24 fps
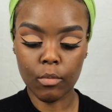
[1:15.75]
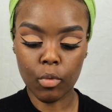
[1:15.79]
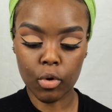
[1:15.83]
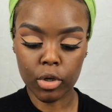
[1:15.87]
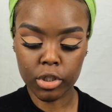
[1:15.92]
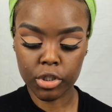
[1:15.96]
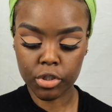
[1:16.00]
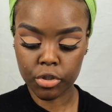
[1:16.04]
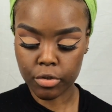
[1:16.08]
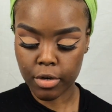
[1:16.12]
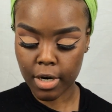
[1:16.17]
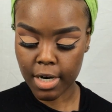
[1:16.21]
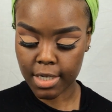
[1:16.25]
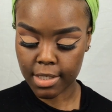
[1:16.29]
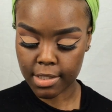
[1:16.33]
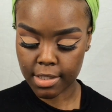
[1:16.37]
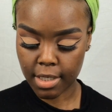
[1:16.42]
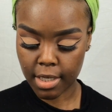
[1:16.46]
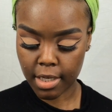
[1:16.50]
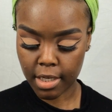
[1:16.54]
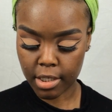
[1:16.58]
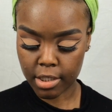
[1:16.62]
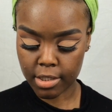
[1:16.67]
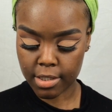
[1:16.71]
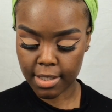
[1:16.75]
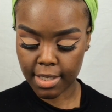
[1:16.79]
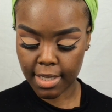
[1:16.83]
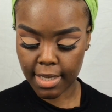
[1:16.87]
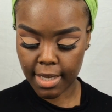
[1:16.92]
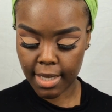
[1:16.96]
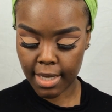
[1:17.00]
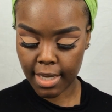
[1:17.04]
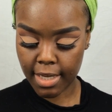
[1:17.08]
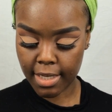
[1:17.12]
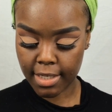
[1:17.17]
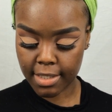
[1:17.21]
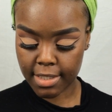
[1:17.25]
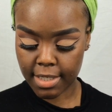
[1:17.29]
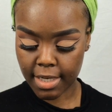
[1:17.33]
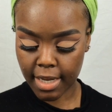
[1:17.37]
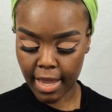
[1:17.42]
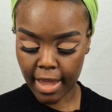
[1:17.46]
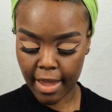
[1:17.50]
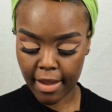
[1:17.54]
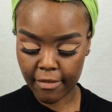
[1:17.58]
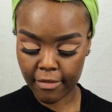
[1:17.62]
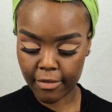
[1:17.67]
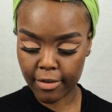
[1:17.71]
Moisturizing is key to
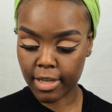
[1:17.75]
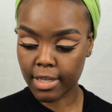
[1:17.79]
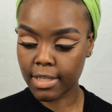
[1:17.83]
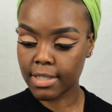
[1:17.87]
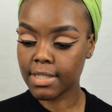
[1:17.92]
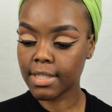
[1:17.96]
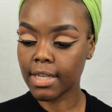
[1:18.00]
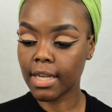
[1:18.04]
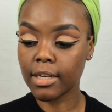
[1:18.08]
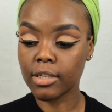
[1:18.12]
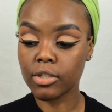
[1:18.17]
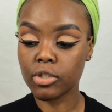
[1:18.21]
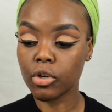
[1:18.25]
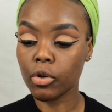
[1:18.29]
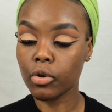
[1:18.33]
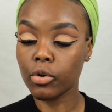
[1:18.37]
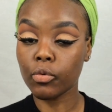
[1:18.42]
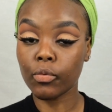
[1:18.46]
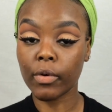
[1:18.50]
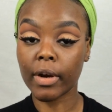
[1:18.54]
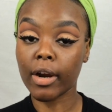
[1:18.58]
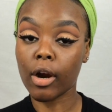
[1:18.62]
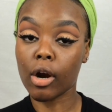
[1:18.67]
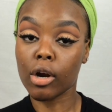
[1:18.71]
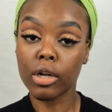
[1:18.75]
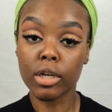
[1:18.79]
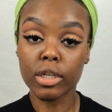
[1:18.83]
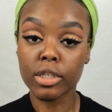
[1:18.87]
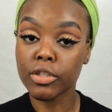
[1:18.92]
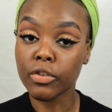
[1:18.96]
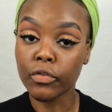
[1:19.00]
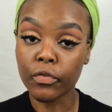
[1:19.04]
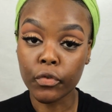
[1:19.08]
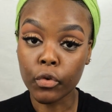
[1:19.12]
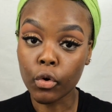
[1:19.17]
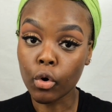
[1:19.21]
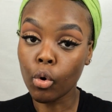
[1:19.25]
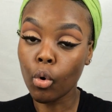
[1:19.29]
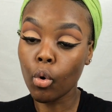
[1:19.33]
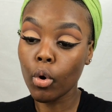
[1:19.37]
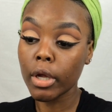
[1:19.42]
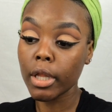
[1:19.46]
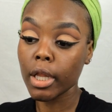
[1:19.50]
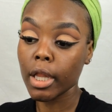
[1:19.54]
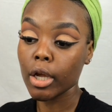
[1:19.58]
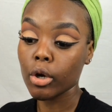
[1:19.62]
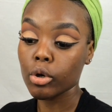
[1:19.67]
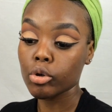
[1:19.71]
every skin tone, regardless if you're
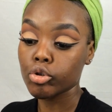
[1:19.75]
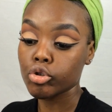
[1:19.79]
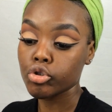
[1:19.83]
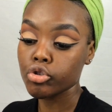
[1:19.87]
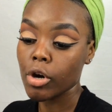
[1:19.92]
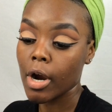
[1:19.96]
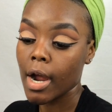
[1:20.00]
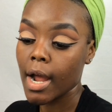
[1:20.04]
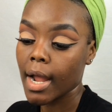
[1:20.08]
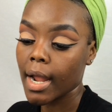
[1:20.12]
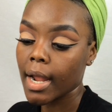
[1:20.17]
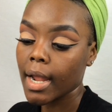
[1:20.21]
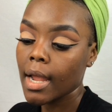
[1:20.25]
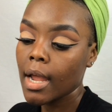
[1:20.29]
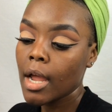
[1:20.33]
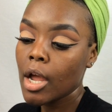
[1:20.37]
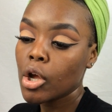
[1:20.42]
oily or dry.